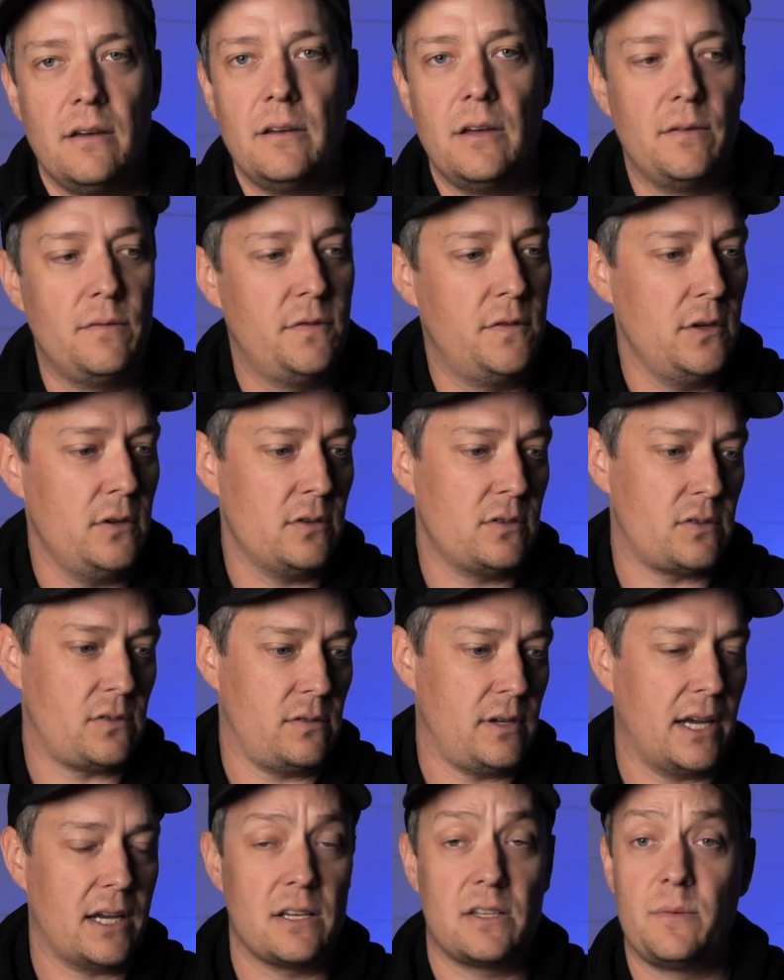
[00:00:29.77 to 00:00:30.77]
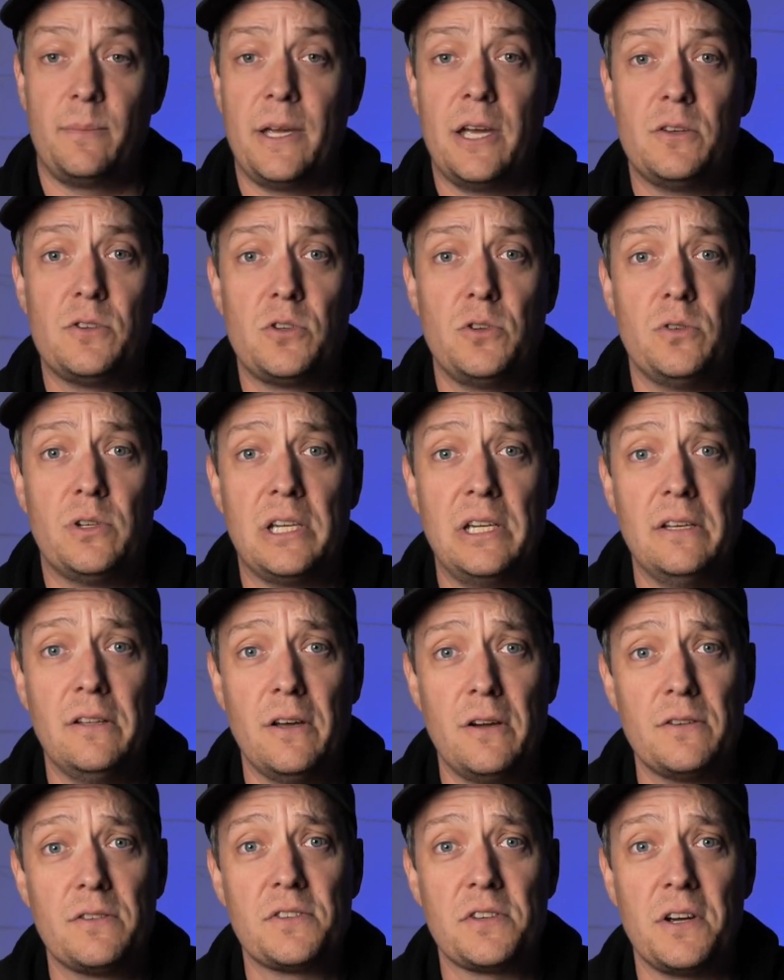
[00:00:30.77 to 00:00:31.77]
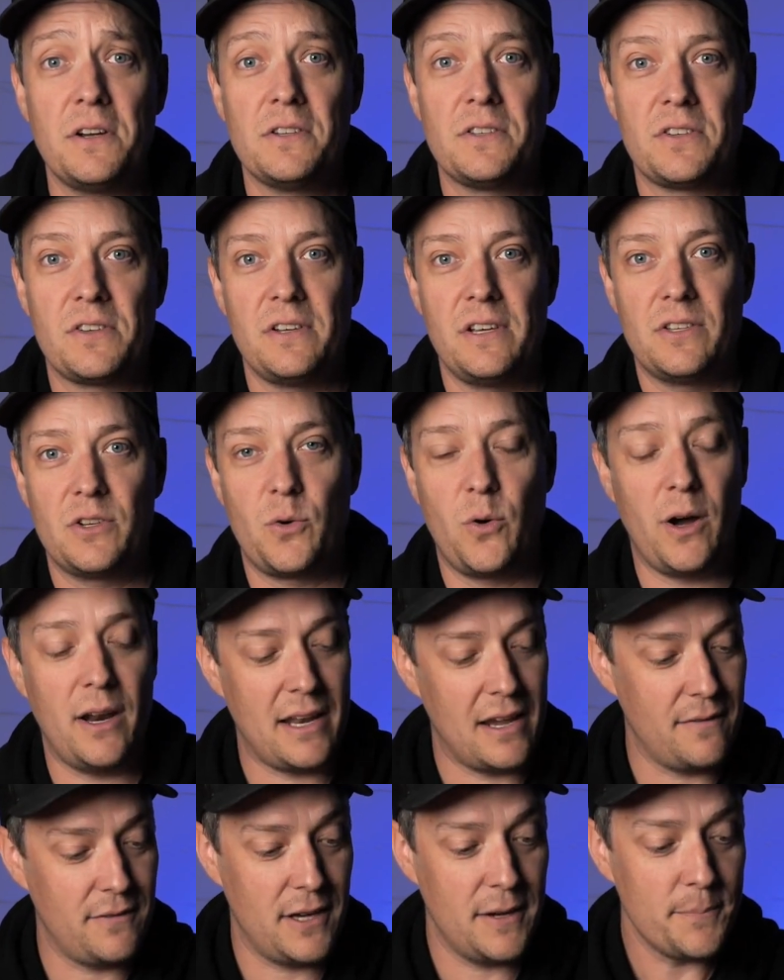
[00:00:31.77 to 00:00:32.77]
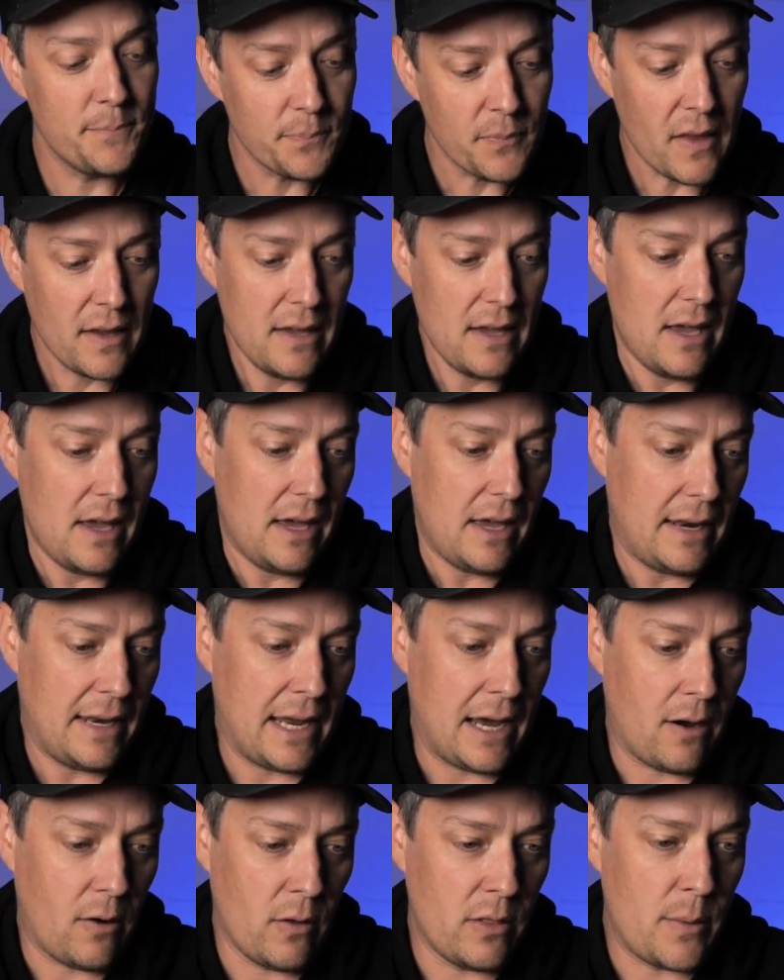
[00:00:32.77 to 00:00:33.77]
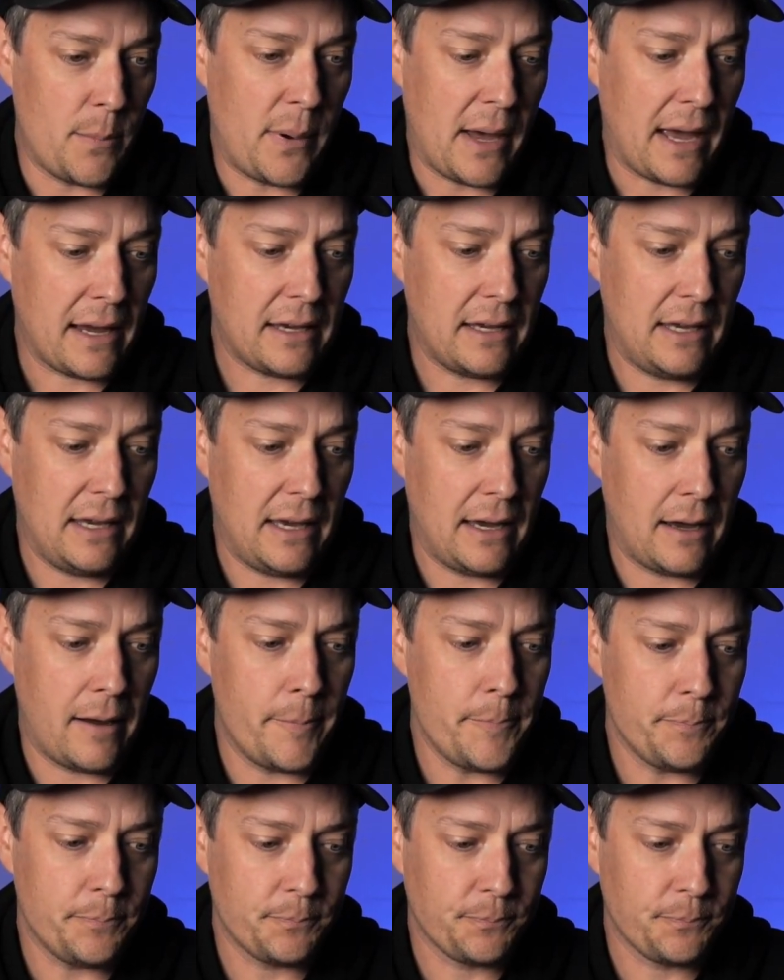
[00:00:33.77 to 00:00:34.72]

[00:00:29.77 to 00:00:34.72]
It feels like it's about 2 kilos, so it's quite heavy. Now on the back here,